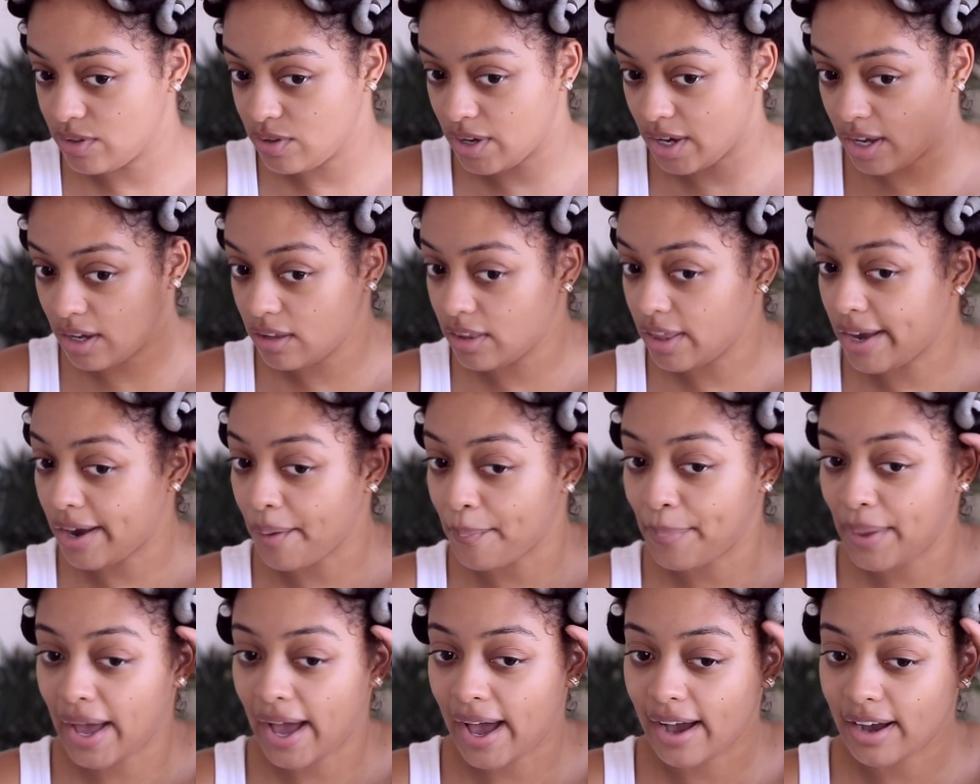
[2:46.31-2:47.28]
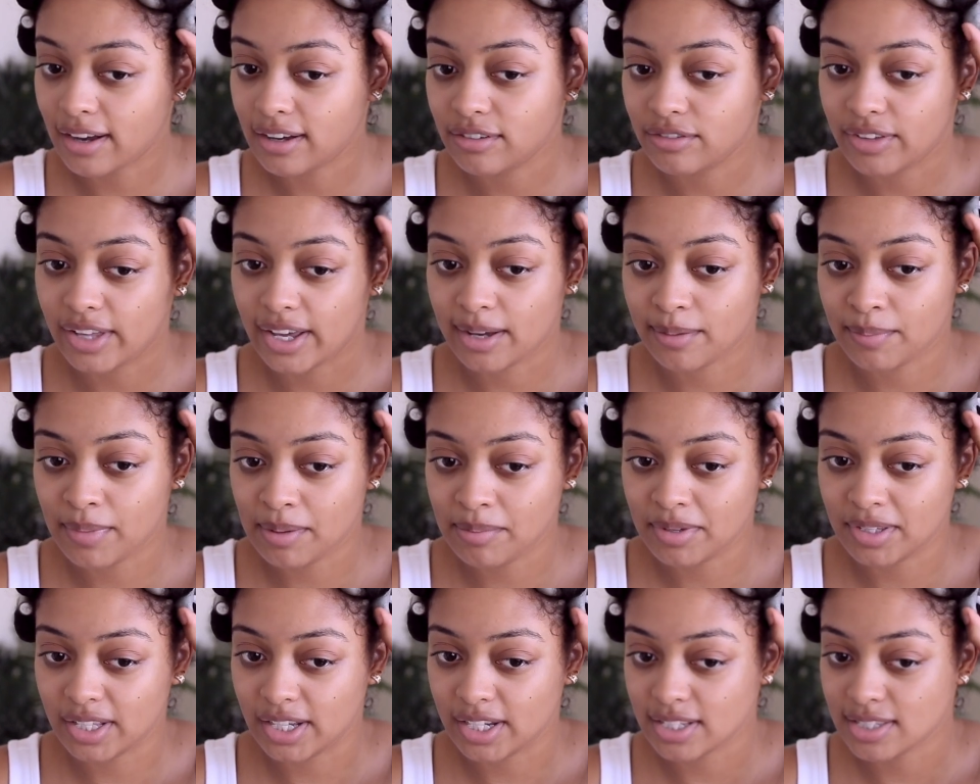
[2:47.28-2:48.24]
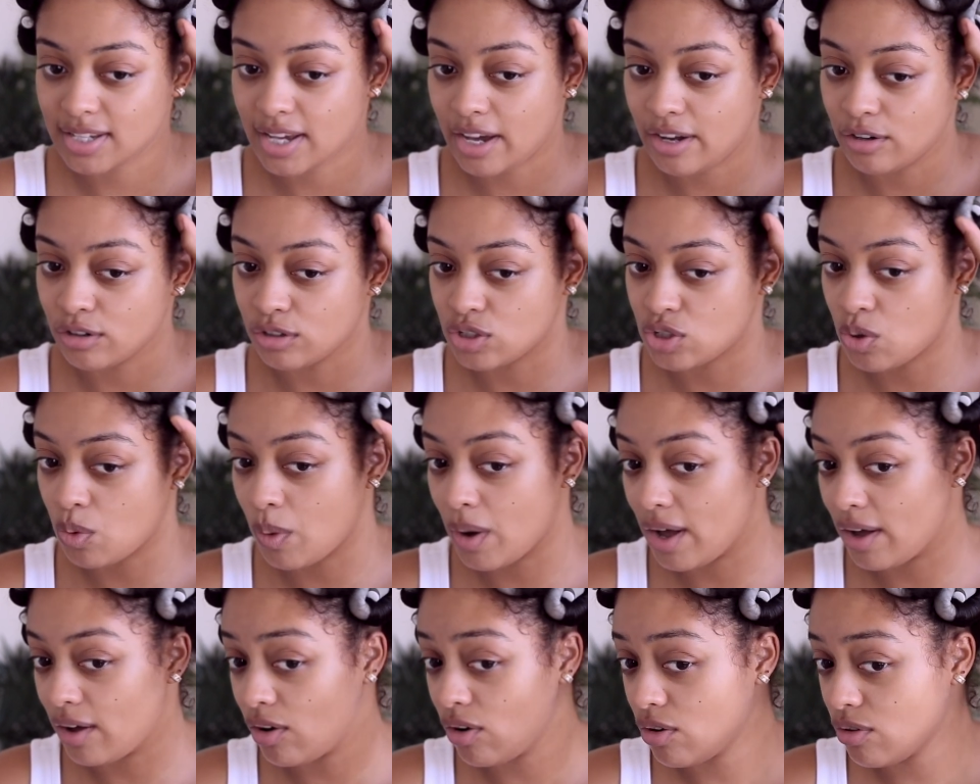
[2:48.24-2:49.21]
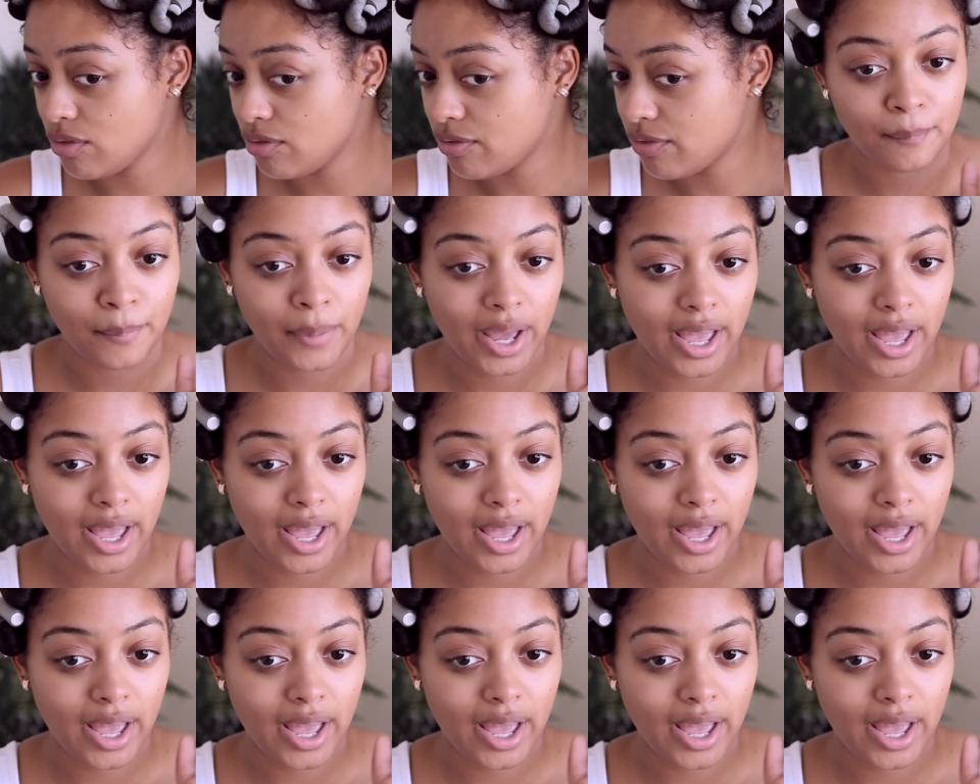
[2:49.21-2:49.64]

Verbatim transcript: You get like a pack of like maybe like 10 or 12.